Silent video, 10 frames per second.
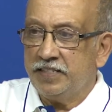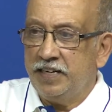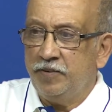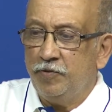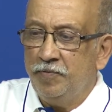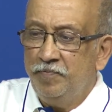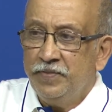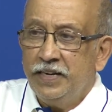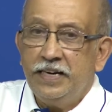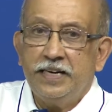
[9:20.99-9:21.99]
Now
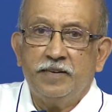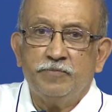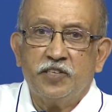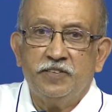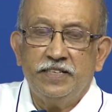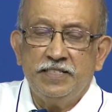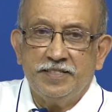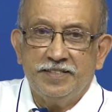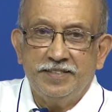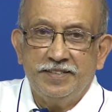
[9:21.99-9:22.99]
it comes to
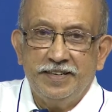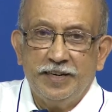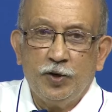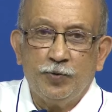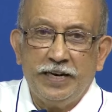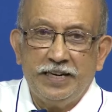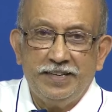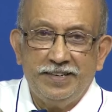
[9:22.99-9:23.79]
this quill.